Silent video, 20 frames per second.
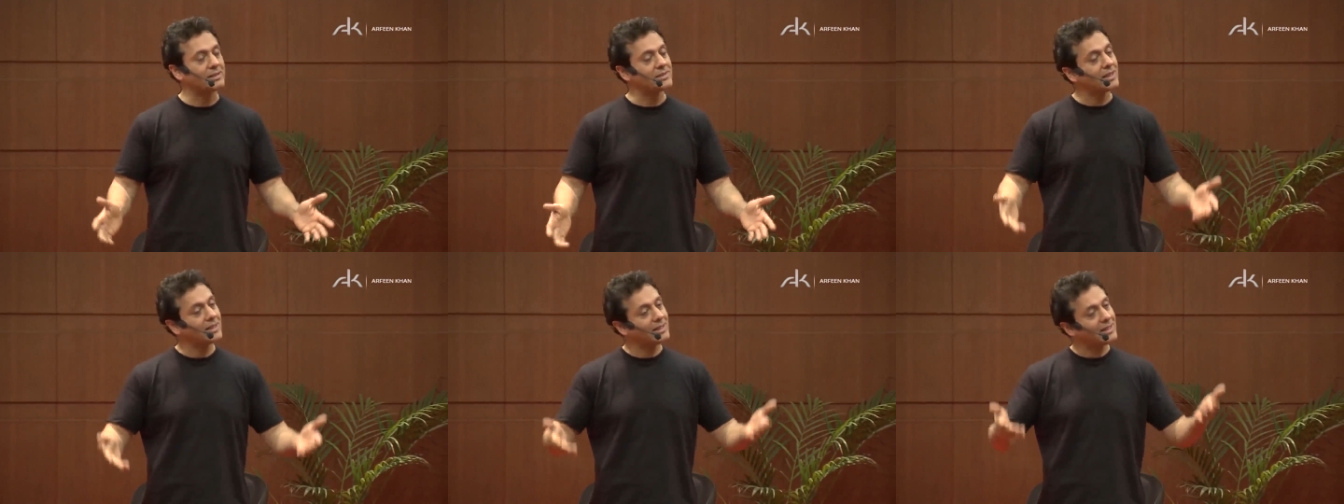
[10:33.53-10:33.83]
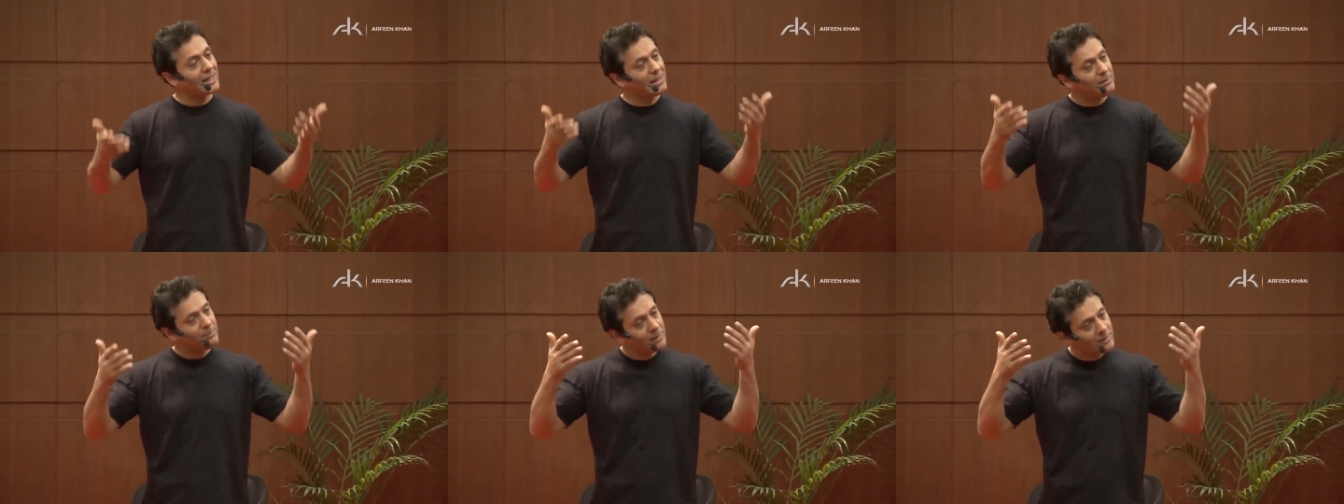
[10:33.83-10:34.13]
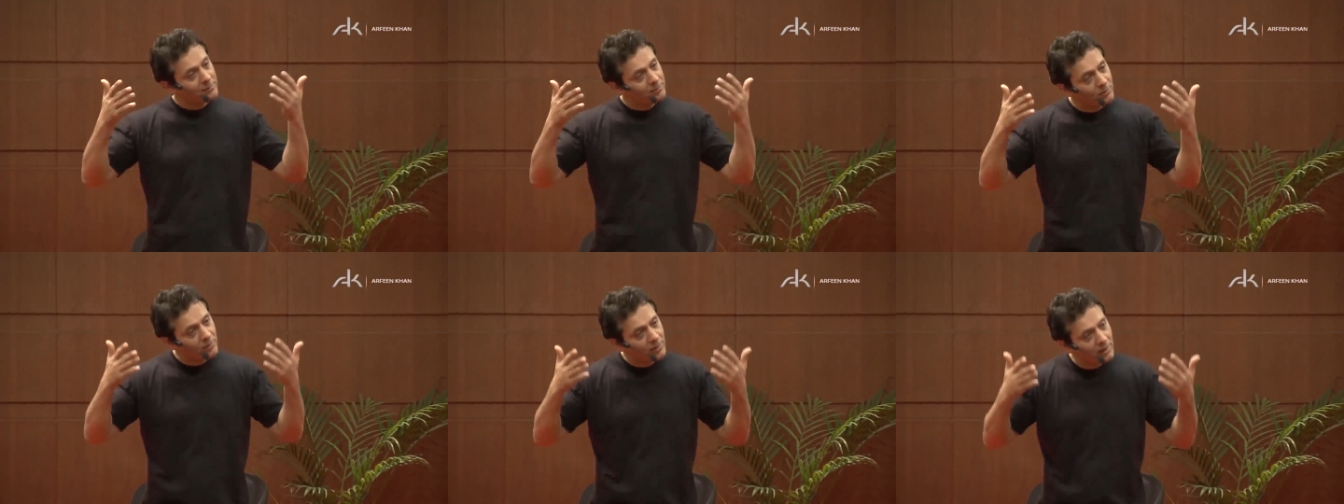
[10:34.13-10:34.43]
Just say
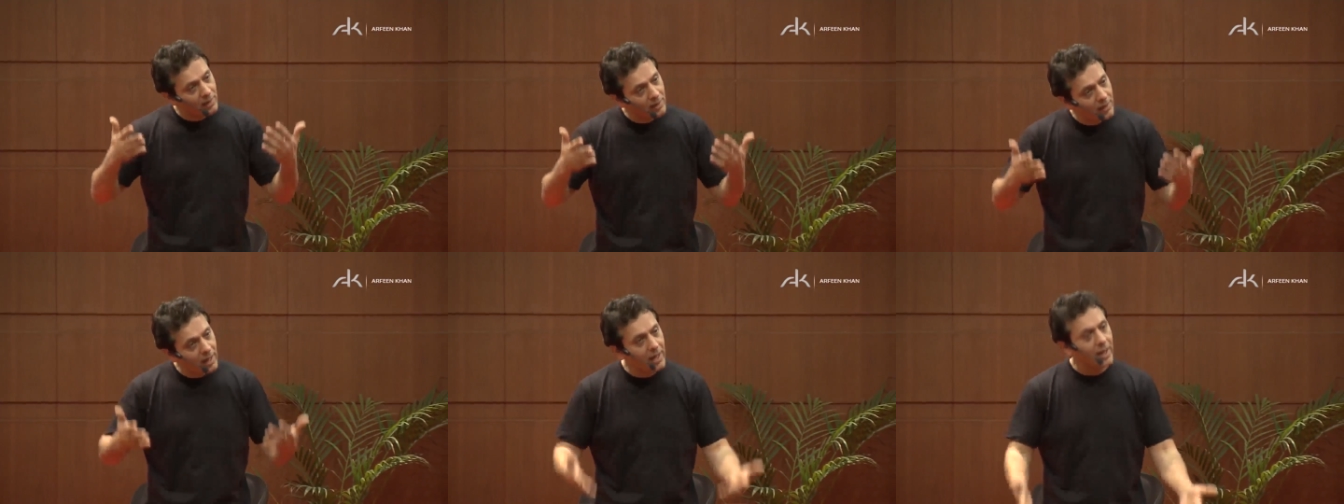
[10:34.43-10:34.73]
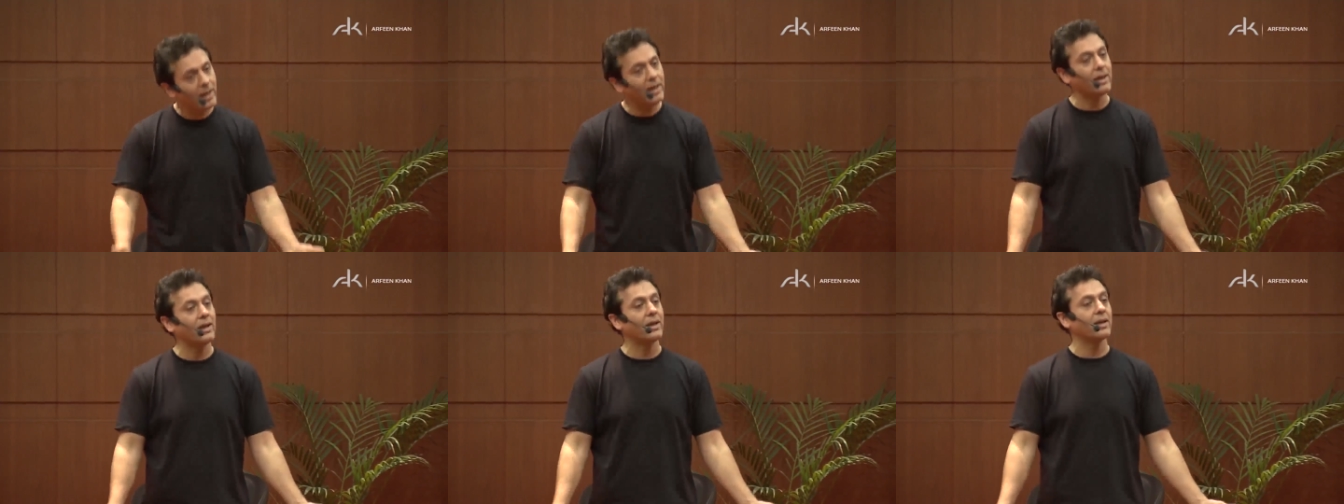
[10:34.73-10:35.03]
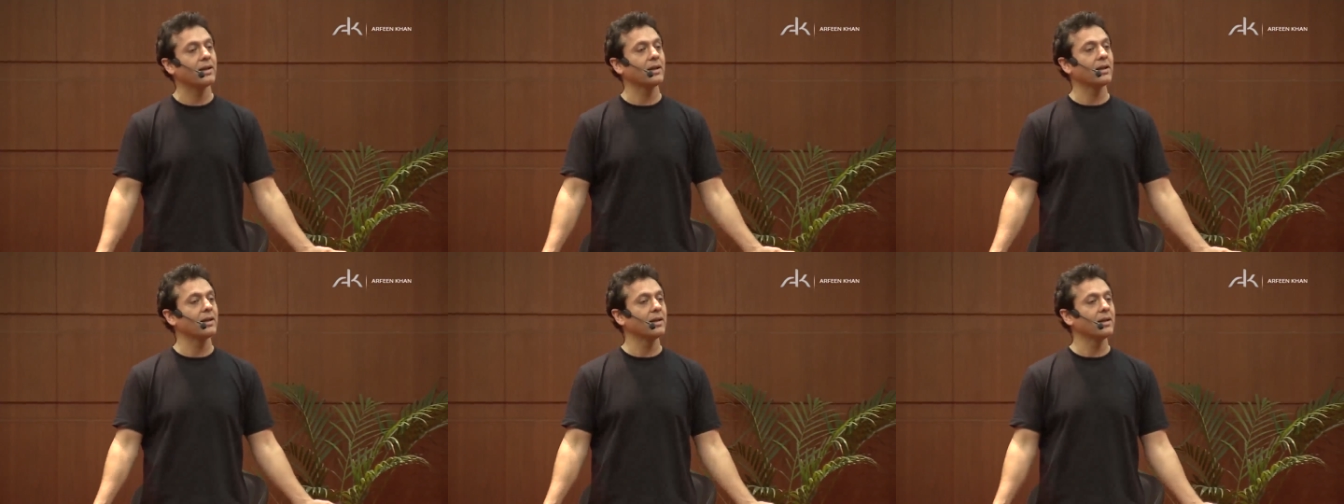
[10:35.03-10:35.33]
people lie.
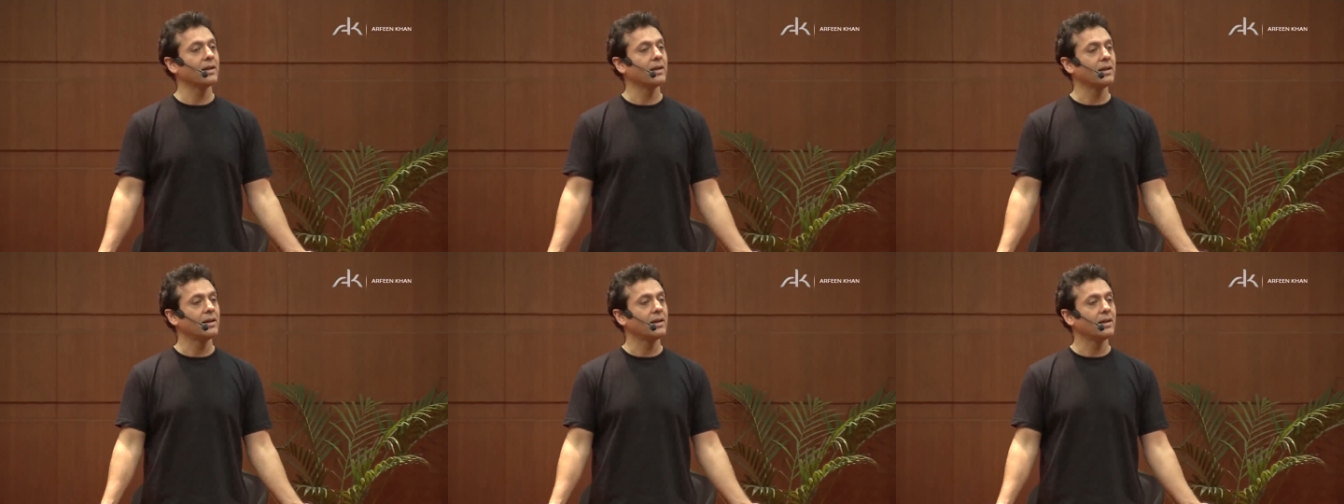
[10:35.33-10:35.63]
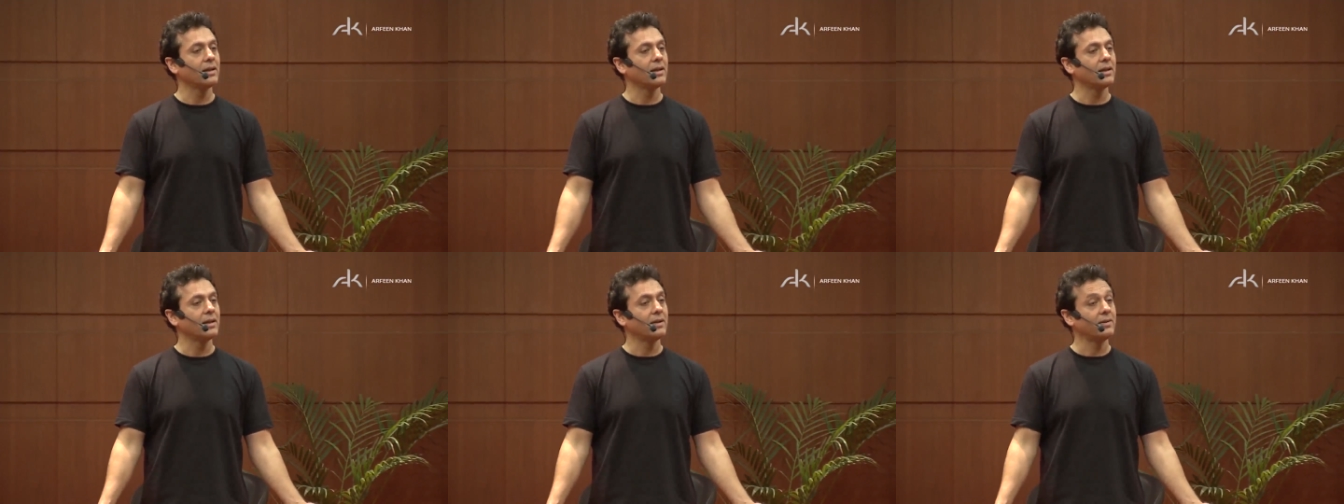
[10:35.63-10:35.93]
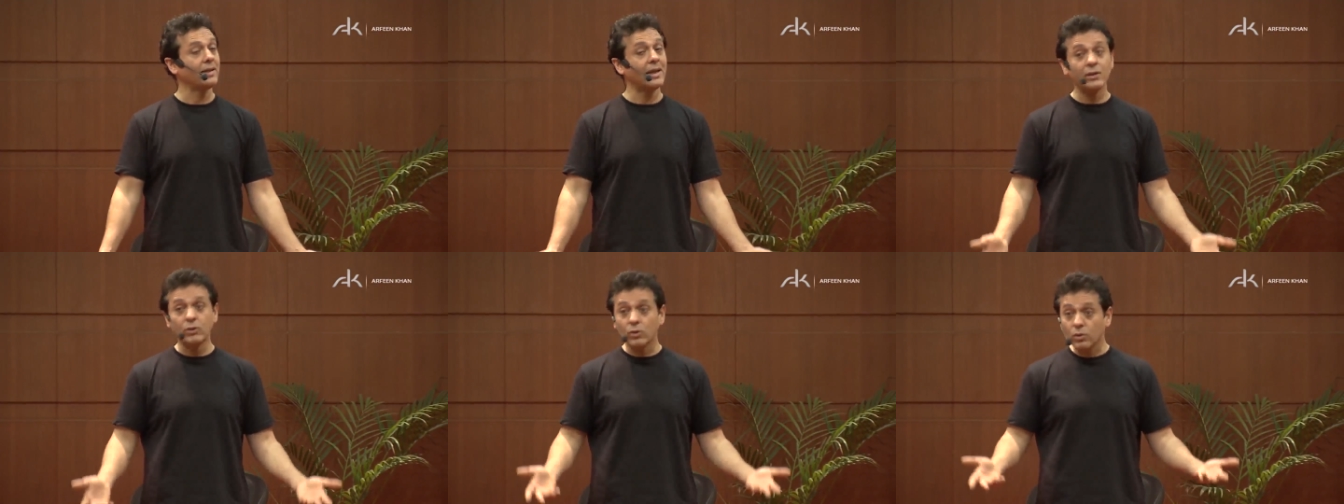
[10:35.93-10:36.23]

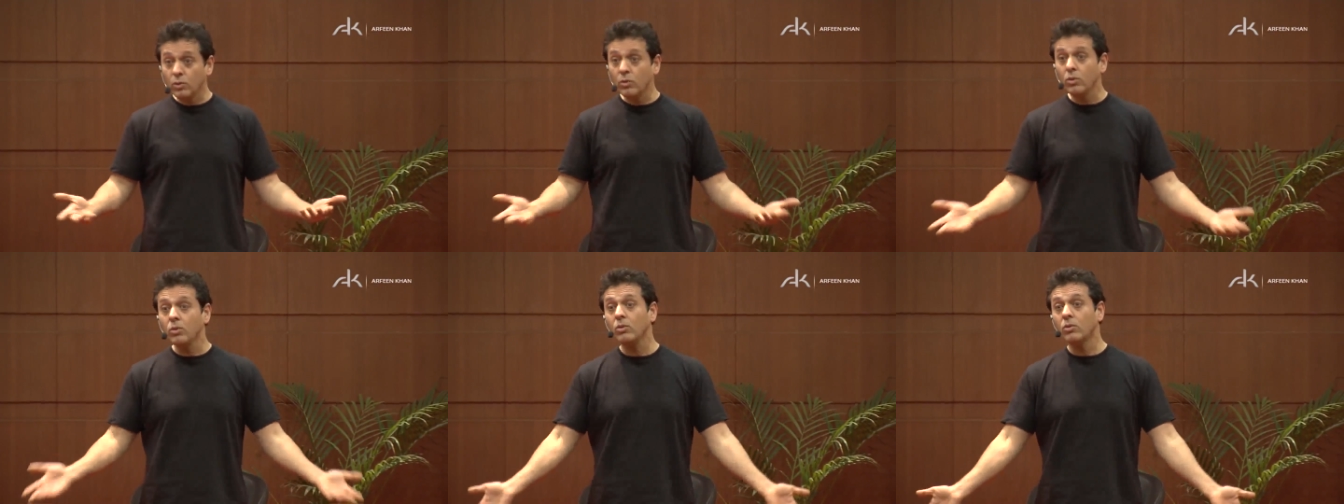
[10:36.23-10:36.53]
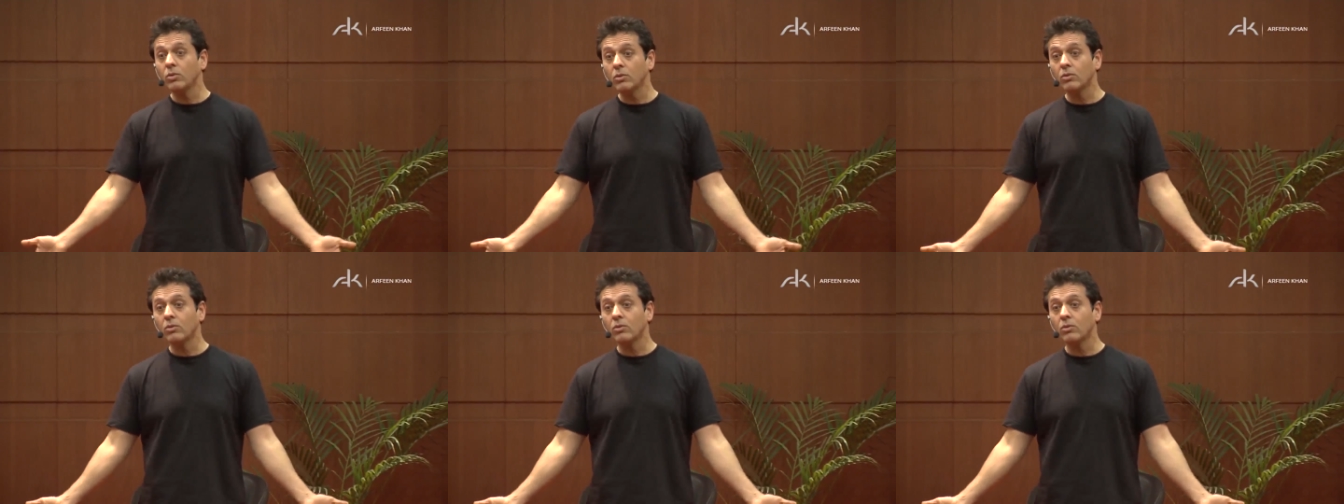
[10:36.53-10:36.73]
They do.